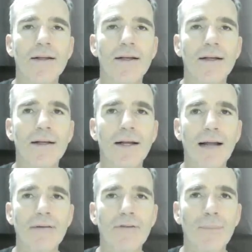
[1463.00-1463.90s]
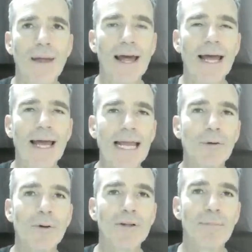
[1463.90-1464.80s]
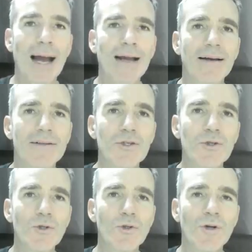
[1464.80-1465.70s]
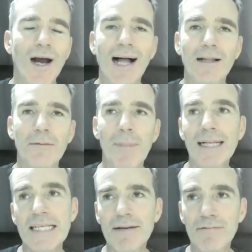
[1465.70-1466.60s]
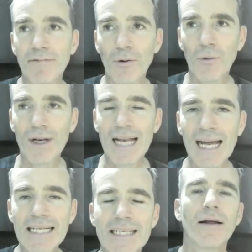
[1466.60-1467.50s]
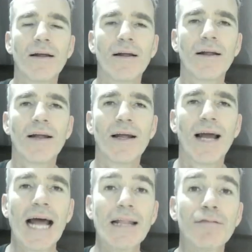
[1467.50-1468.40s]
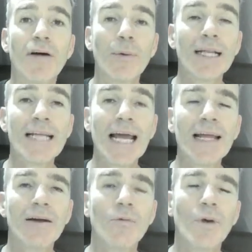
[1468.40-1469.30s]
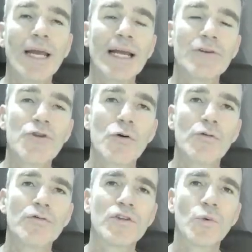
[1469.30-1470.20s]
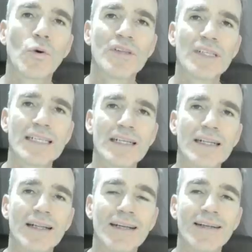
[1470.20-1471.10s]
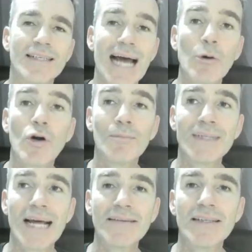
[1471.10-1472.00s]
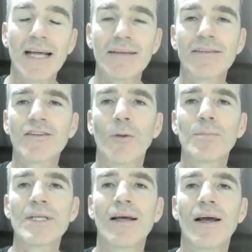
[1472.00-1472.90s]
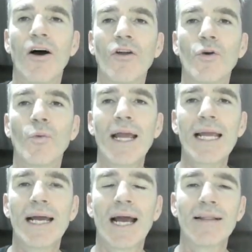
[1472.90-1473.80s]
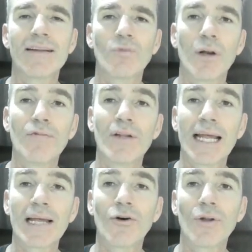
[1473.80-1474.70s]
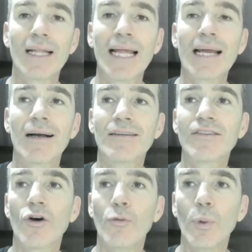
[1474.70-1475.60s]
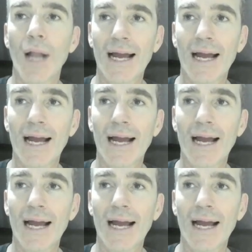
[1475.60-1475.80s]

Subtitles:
And from there, it was back to Almaty for one night. And the following day, we drove towards the Taukum Desert and stopped on the way at this wonderful lake called Lake Sorbulak.